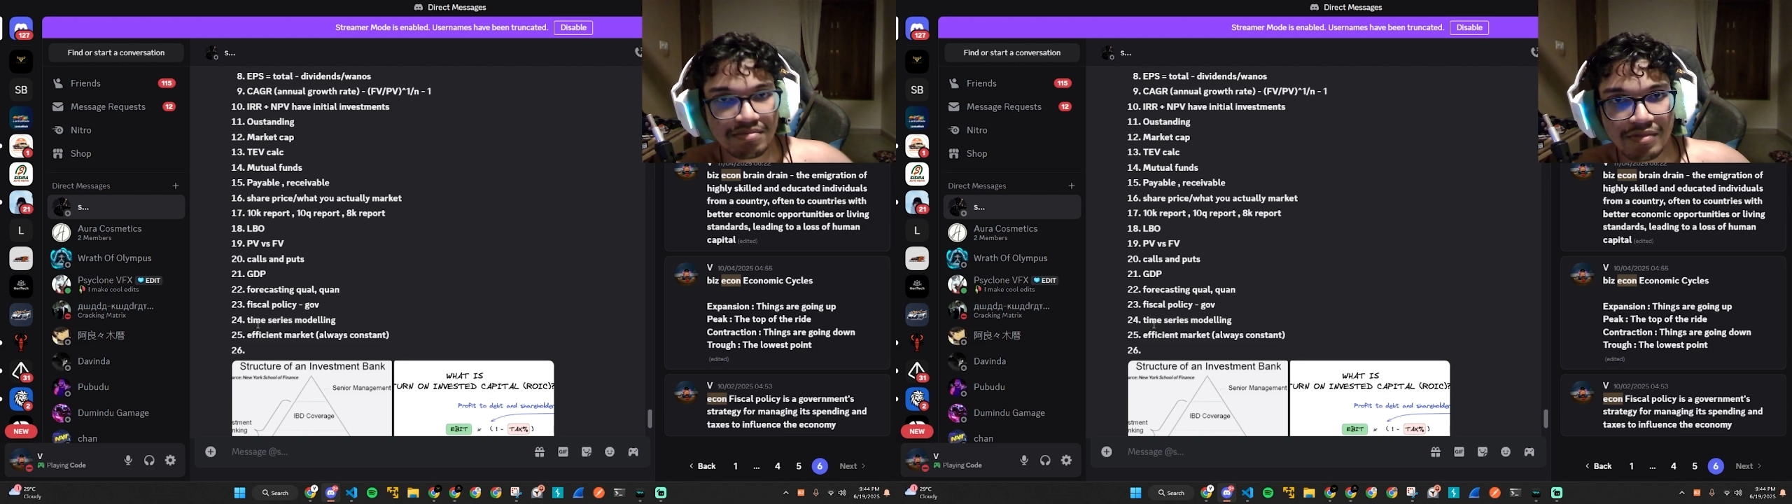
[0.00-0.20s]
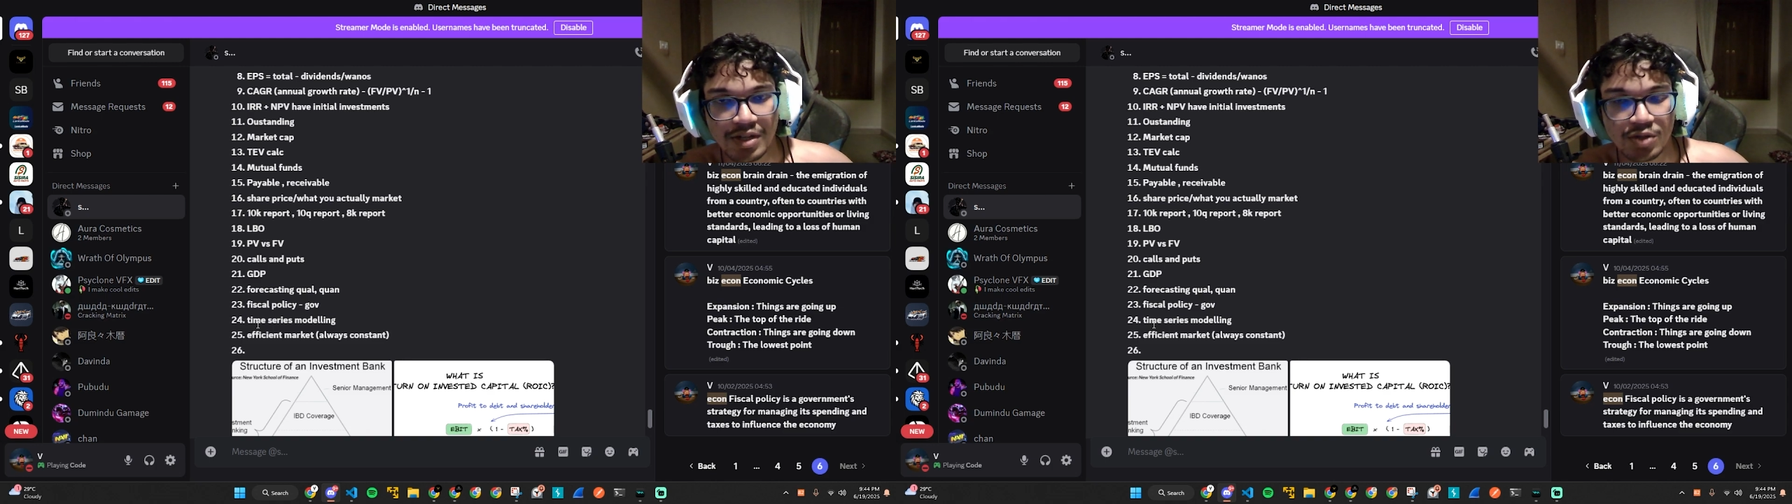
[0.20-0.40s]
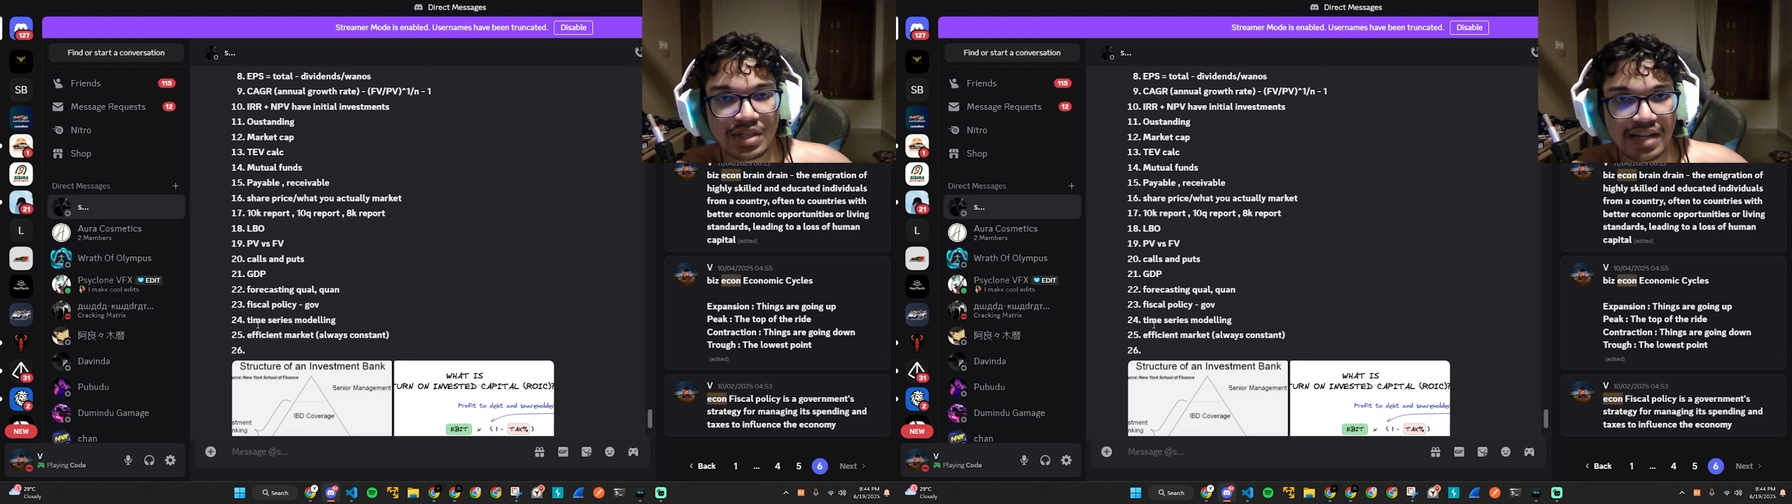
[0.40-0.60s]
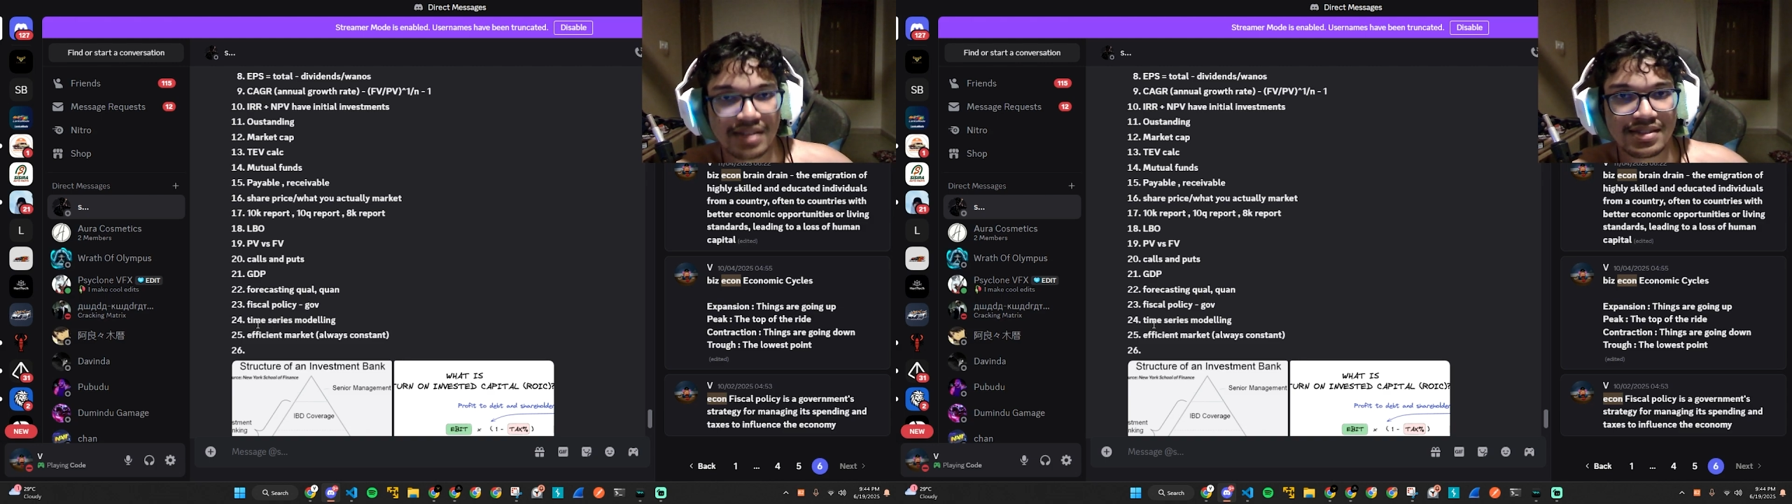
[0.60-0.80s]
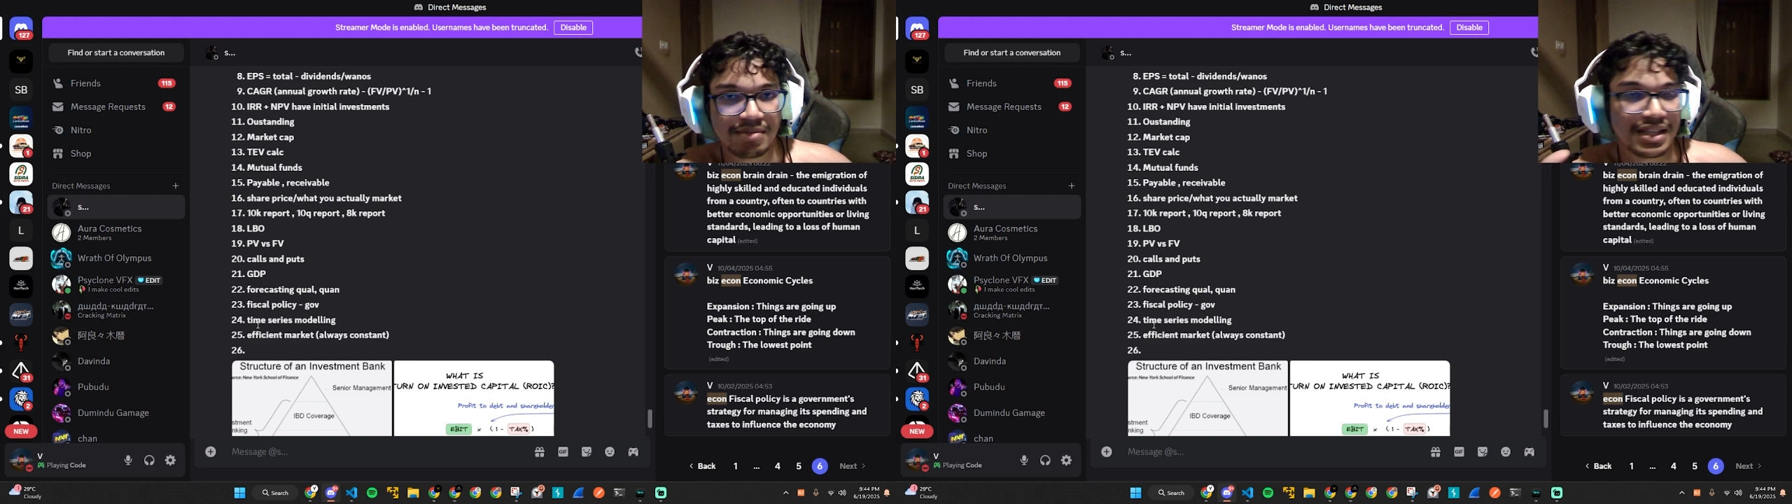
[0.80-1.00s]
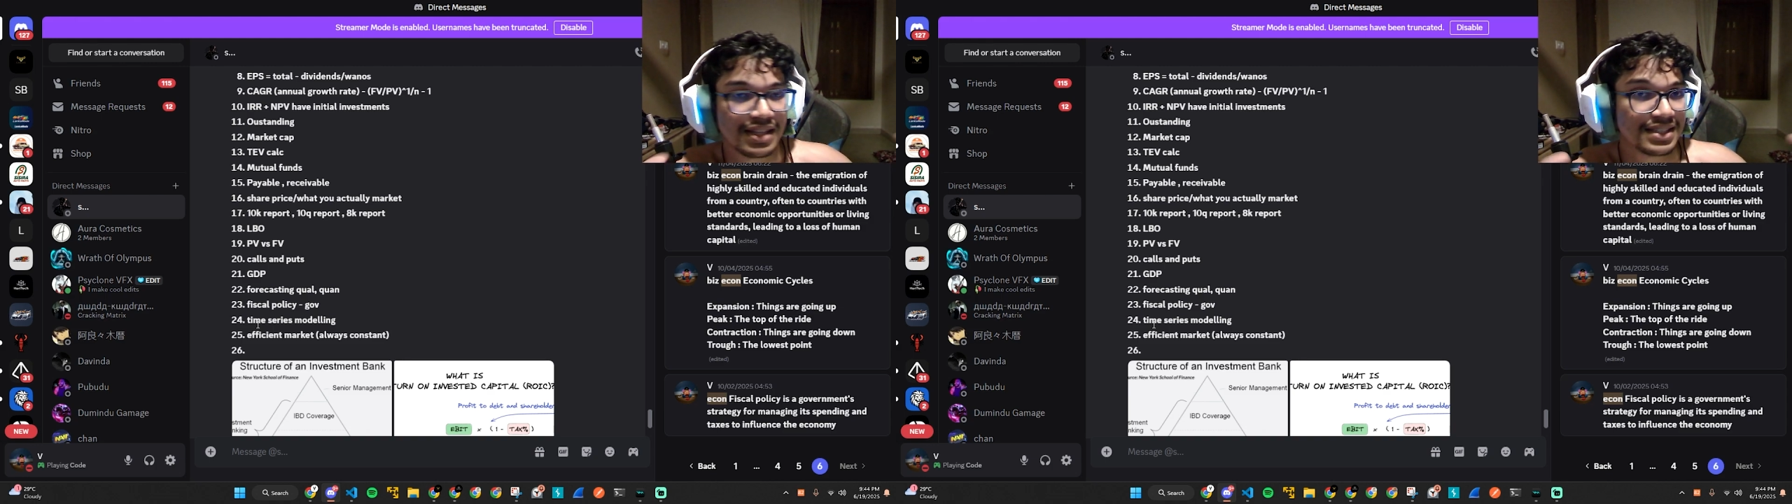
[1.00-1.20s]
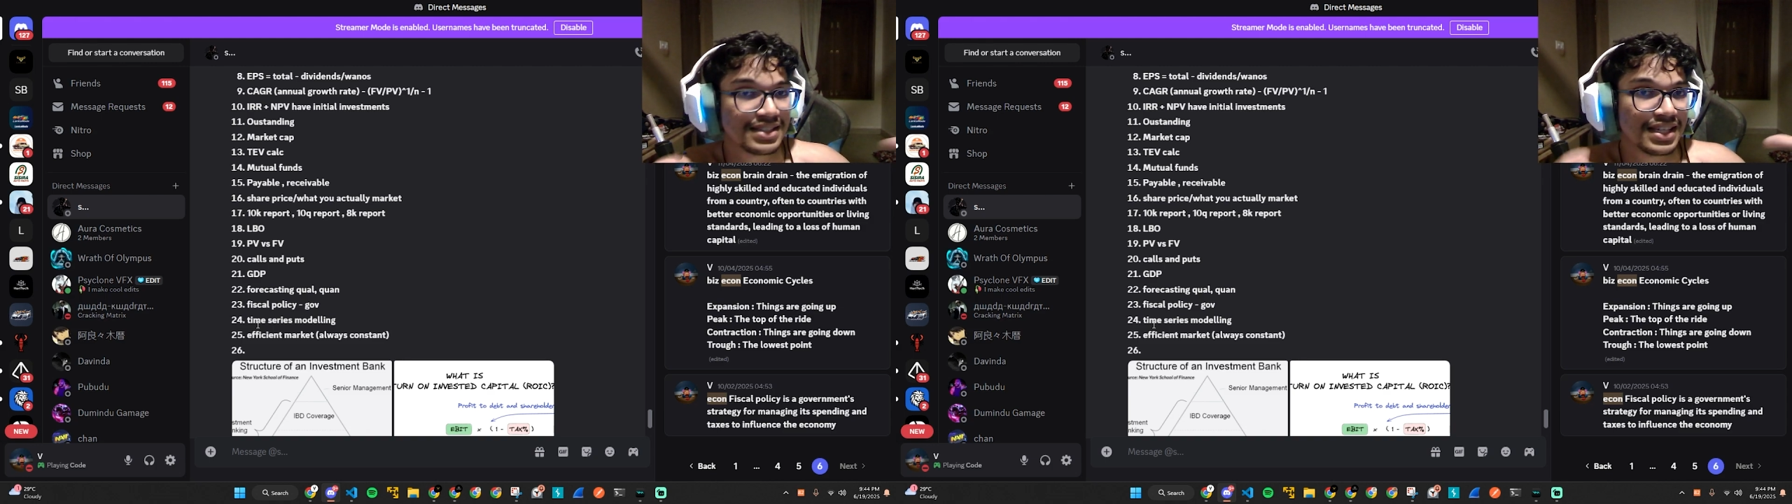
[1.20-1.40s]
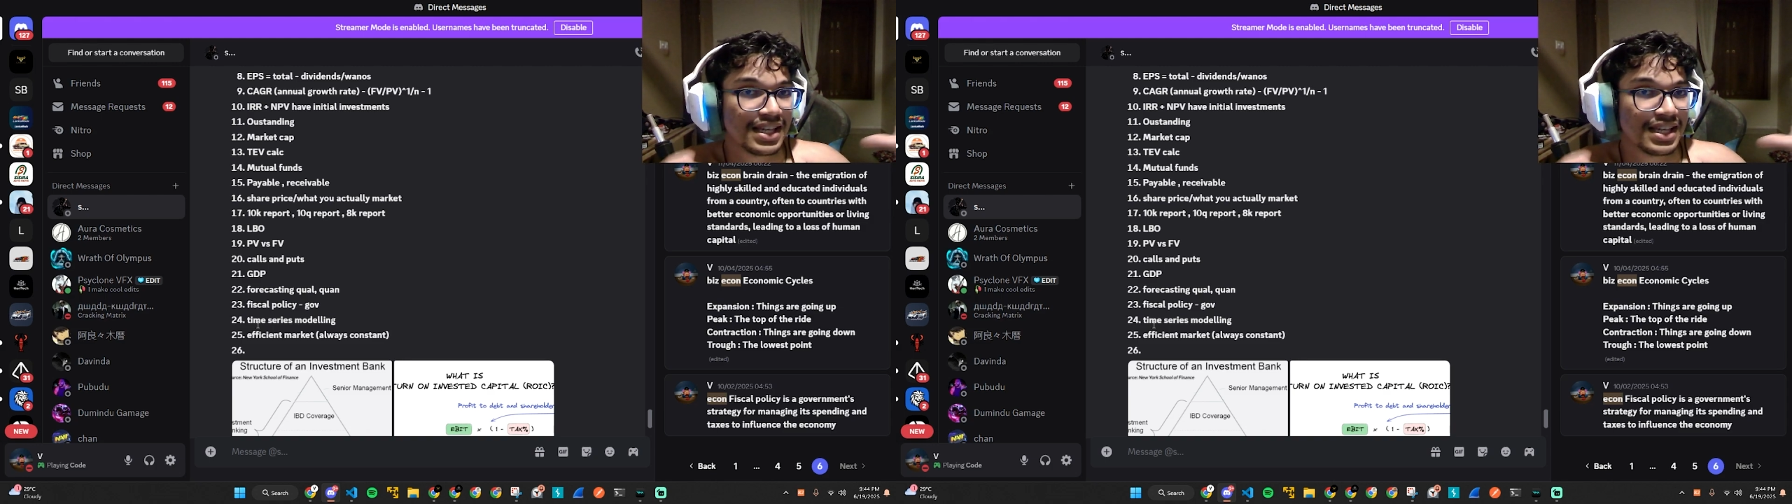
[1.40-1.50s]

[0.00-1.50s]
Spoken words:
eventually getting something that's